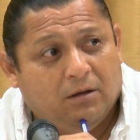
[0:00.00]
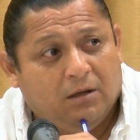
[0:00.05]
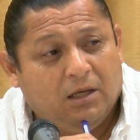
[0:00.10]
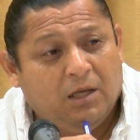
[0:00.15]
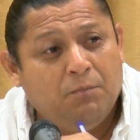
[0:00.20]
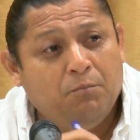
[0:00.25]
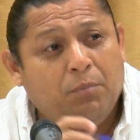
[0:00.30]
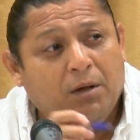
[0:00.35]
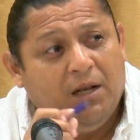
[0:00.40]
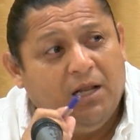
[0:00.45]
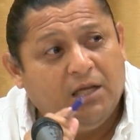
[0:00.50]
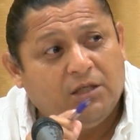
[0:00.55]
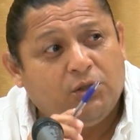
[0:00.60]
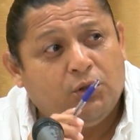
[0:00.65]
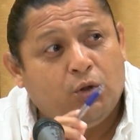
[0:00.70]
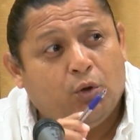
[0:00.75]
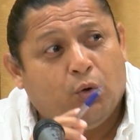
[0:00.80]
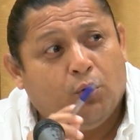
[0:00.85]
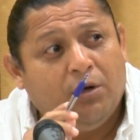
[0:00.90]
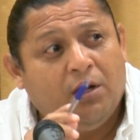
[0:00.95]
In Belize, you
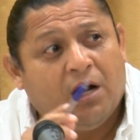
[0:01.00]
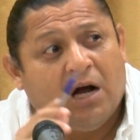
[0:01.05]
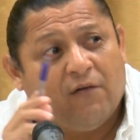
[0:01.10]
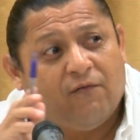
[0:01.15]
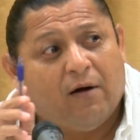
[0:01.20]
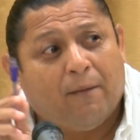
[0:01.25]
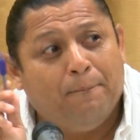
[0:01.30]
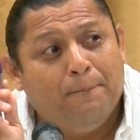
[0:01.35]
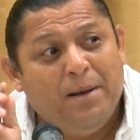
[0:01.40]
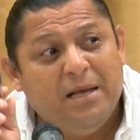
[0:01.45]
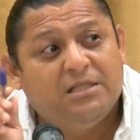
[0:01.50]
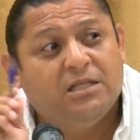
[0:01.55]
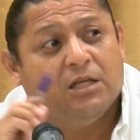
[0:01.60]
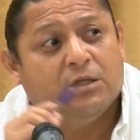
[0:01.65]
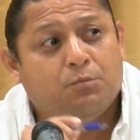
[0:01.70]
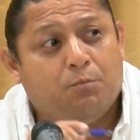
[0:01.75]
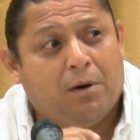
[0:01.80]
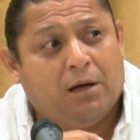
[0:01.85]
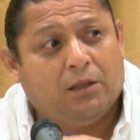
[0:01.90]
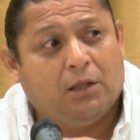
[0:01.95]
know, only have a
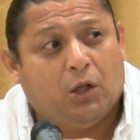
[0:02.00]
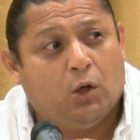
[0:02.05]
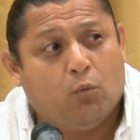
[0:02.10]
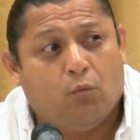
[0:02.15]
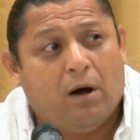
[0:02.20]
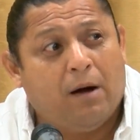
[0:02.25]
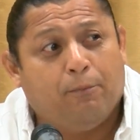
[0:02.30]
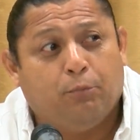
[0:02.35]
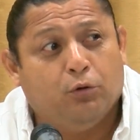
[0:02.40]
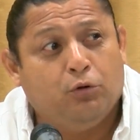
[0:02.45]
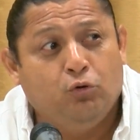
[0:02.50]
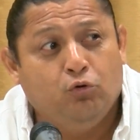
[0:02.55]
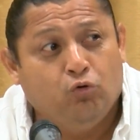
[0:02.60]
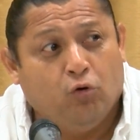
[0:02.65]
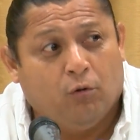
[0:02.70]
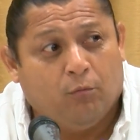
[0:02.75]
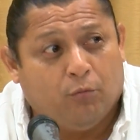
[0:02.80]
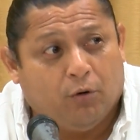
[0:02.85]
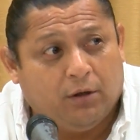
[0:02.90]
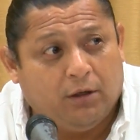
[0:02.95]
businessman and one put
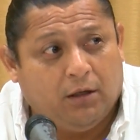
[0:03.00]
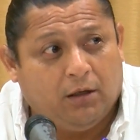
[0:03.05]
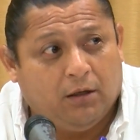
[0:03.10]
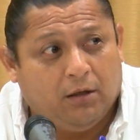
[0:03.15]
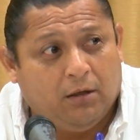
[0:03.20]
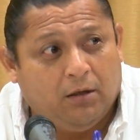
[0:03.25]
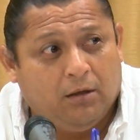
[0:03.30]
no money.